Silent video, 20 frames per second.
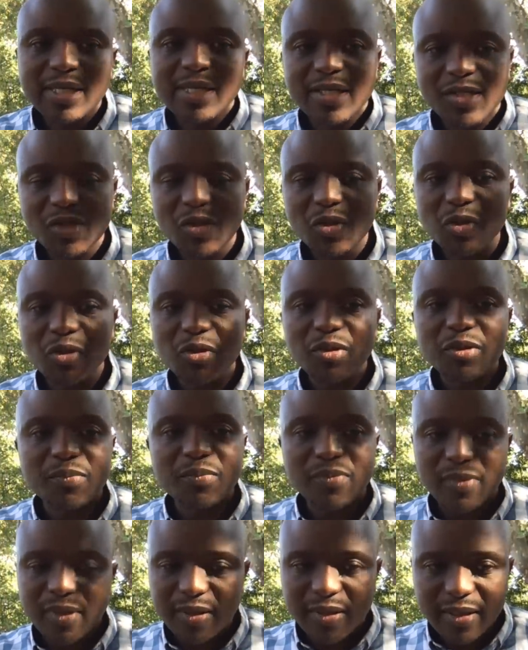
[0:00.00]
So
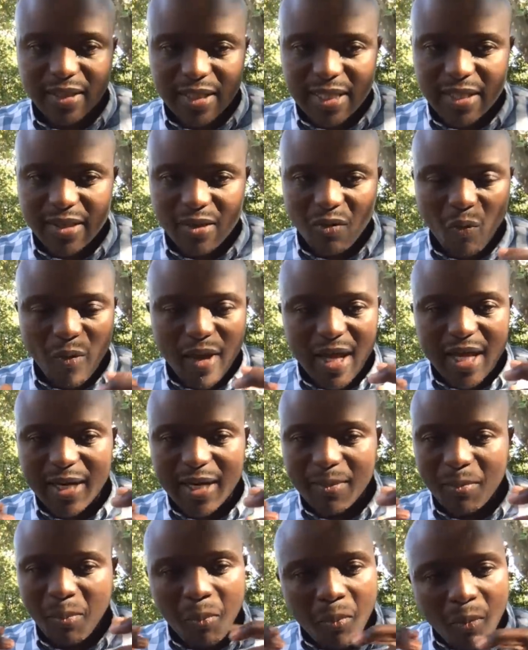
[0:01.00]
we
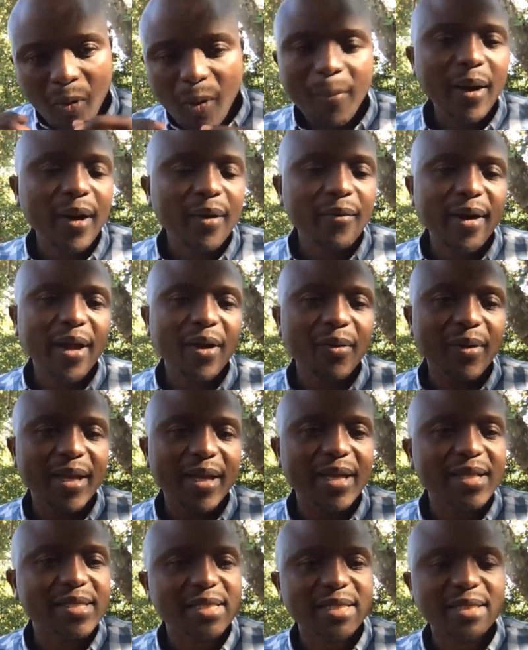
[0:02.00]
are properly
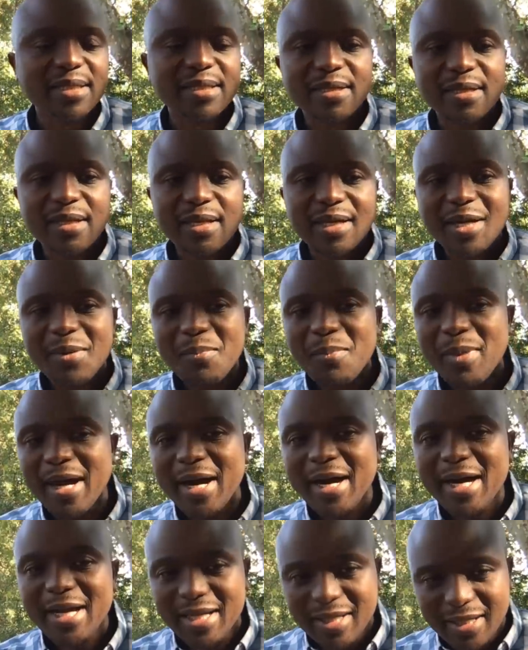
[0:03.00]
regulated
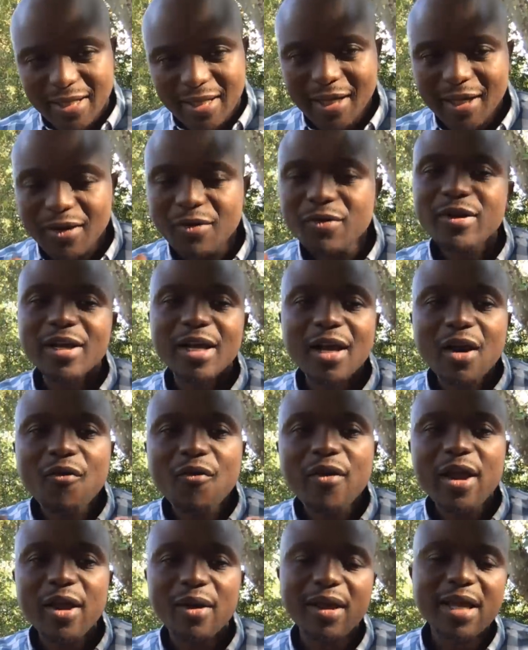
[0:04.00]
by a real
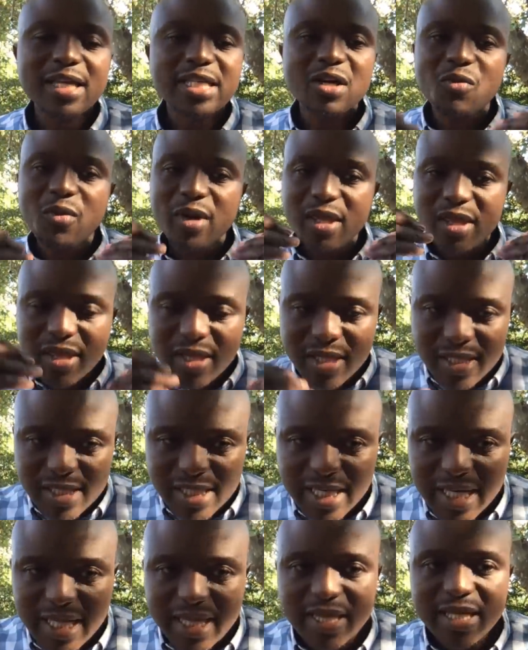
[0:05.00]
regulator with
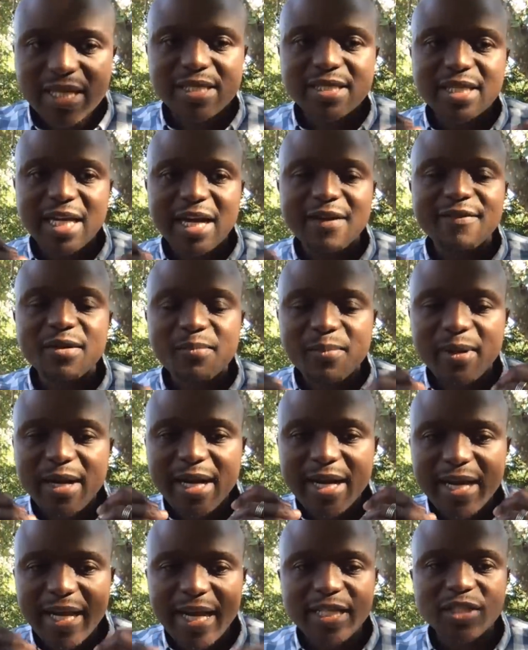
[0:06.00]
teeth that's governed by
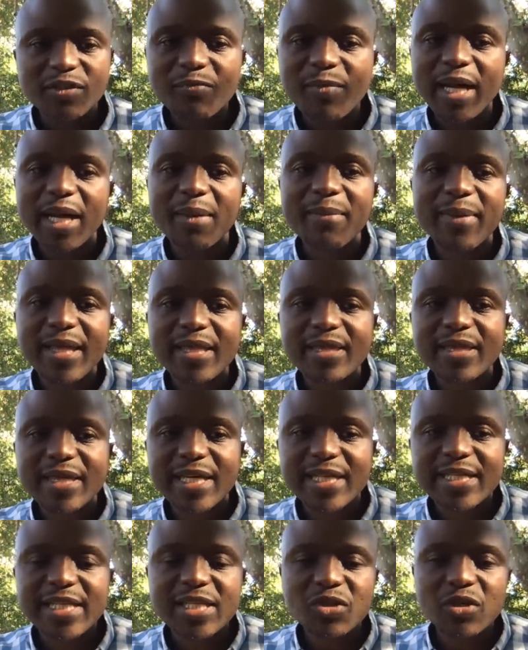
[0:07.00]
an Act of Parliament
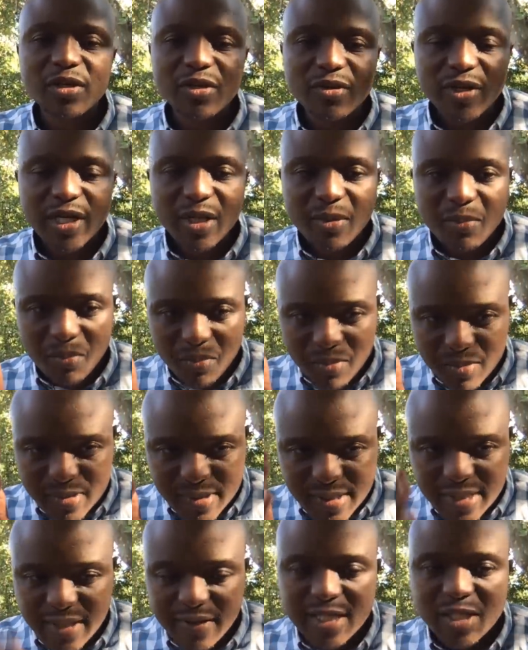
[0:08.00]
that has got really
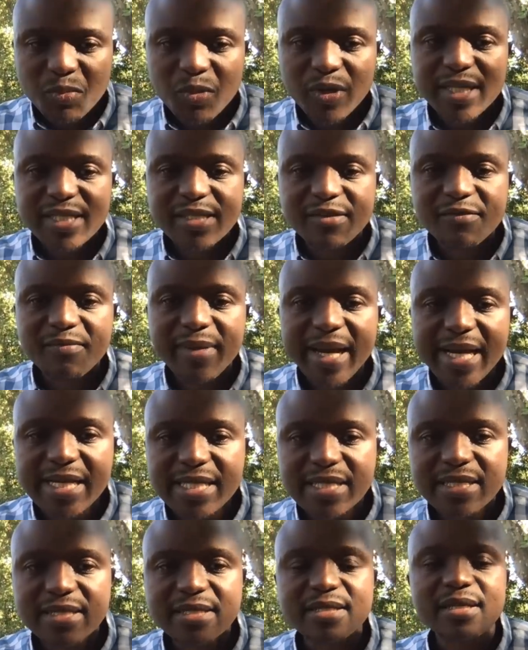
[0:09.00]
serious punitive
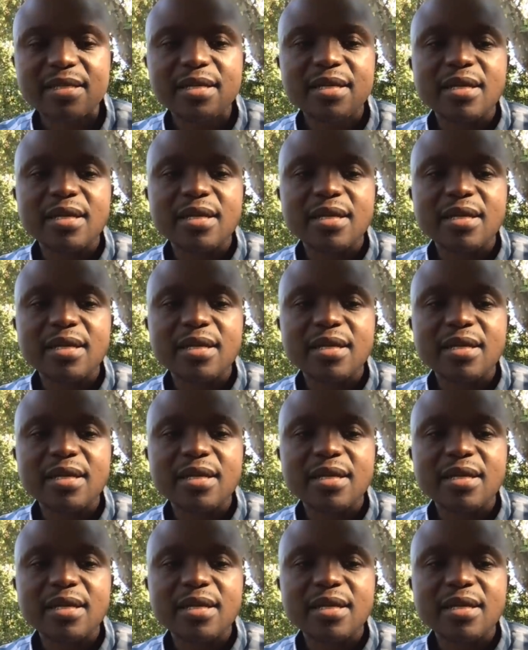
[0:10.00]
measures